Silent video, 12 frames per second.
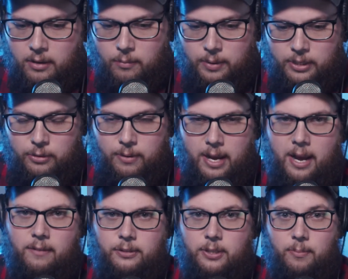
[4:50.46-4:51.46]
we do
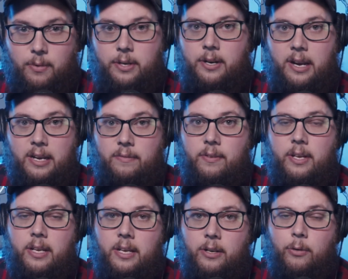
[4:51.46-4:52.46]
have somewhat of
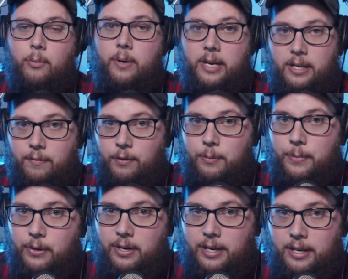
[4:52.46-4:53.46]
a creative
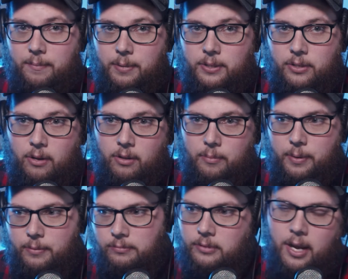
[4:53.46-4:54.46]
community in Pensacola,
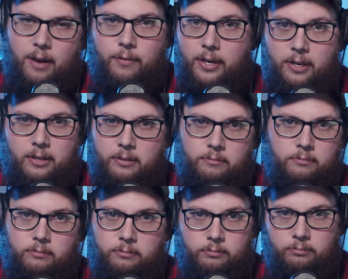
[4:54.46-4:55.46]
but not very
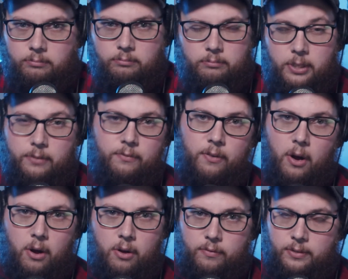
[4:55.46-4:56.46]

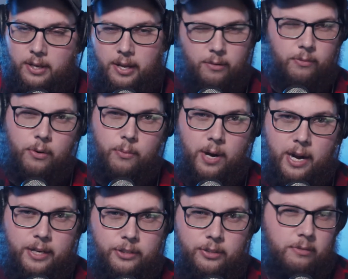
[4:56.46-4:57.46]
involved. I don't know
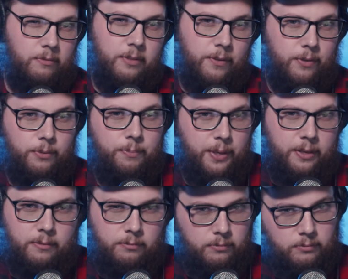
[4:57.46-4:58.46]
why. Just never
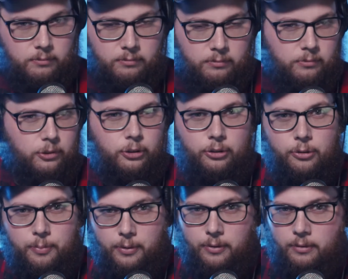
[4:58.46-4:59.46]
been
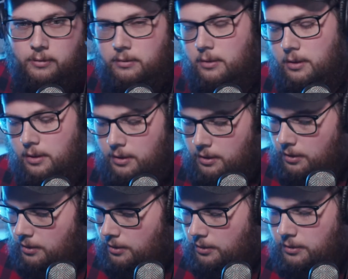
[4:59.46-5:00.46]
super
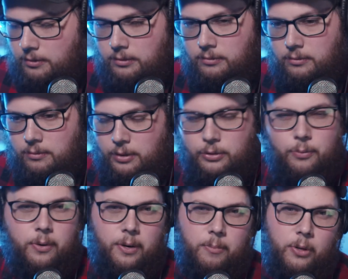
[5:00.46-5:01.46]
what is the
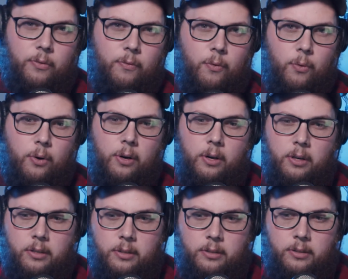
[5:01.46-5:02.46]
word I'm looking for?
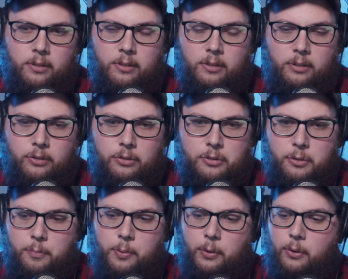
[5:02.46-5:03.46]

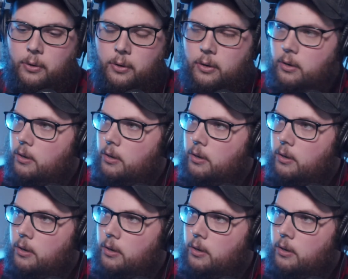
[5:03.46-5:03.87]
Super,